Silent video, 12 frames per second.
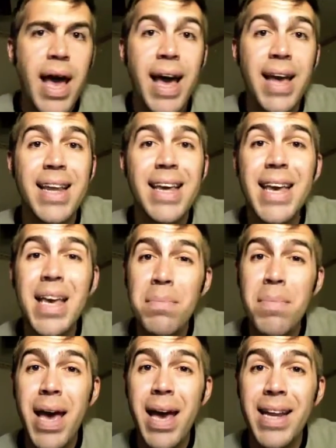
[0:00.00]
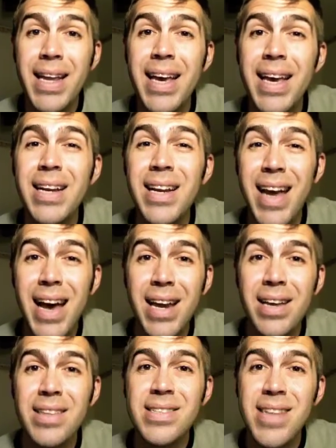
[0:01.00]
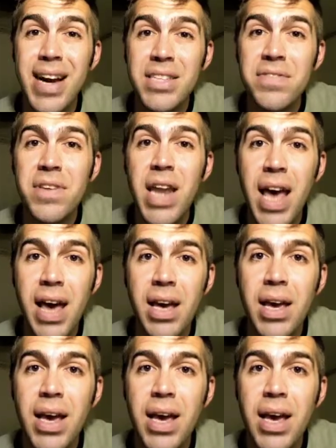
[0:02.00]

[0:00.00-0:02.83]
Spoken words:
And he made King Daddy the size of an egg.